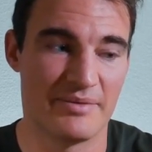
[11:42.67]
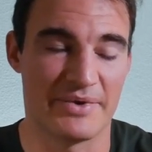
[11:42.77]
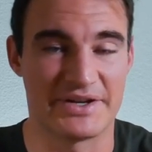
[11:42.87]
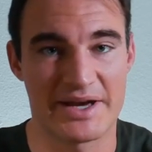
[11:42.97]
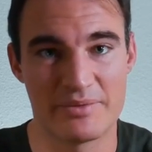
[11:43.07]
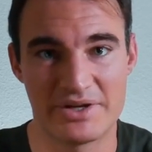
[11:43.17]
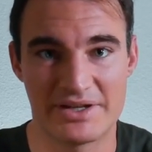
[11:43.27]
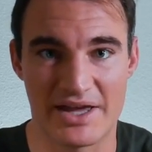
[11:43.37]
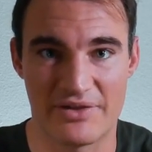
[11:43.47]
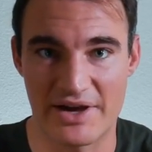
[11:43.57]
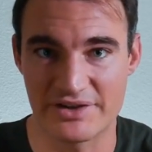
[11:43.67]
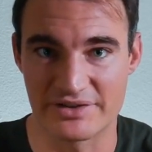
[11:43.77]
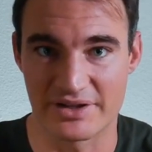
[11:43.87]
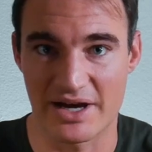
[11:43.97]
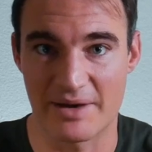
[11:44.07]
By the time we get to that
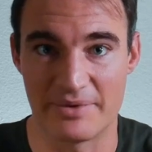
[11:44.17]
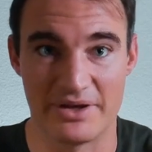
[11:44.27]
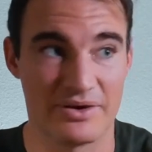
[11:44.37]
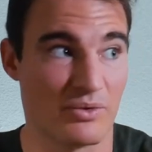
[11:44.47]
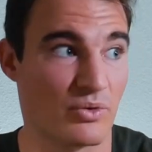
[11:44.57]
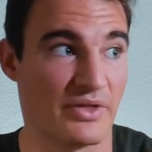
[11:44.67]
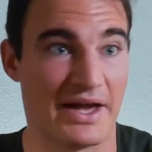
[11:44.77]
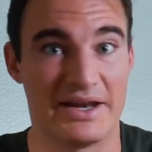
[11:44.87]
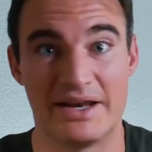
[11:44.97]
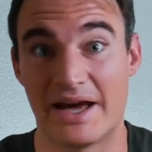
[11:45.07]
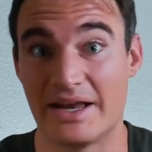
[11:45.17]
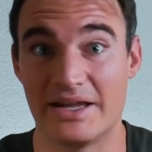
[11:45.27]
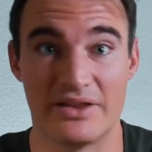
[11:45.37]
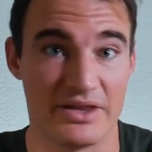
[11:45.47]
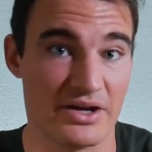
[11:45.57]
1,000th copy, or that
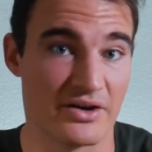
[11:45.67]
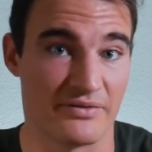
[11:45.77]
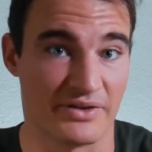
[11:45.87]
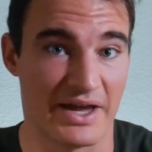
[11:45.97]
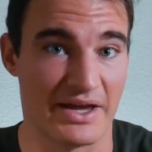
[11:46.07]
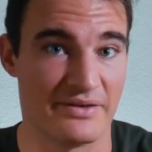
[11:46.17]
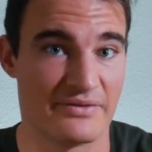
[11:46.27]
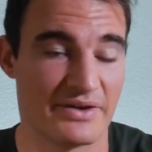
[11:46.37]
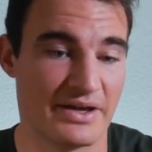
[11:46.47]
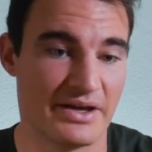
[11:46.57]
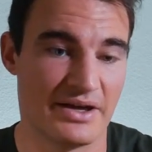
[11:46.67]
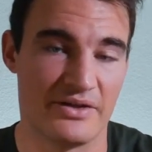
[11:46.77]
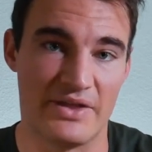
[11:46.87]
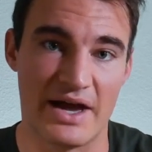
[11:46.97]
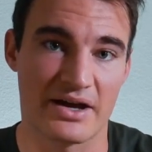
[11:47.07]
90th year of life,
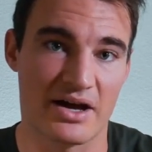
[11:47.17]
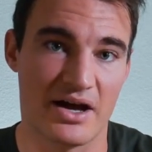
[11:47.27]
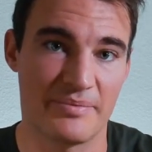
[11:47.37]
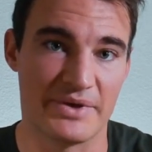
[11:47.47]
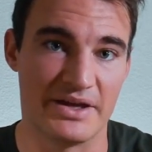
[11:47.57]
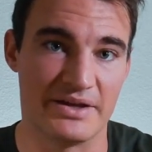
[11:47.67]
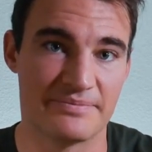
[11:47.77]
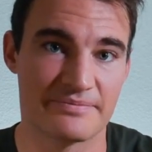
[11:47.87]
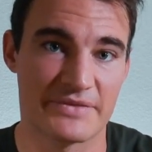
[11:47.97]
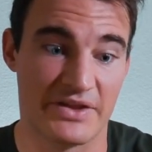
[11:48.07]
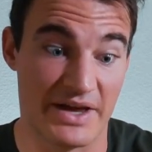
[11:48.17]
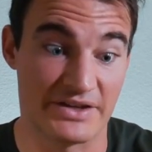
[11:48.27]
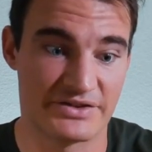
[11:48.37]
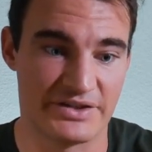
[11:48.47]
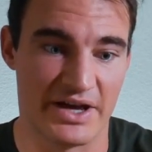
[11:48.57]
that copy, that
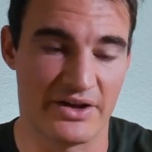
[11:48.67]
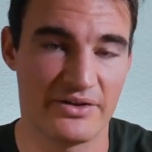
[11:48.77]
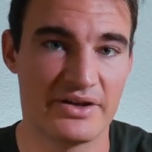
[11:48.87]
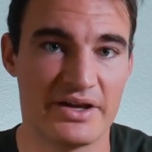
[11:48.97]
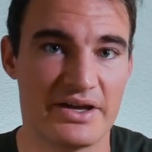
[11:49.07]
cell,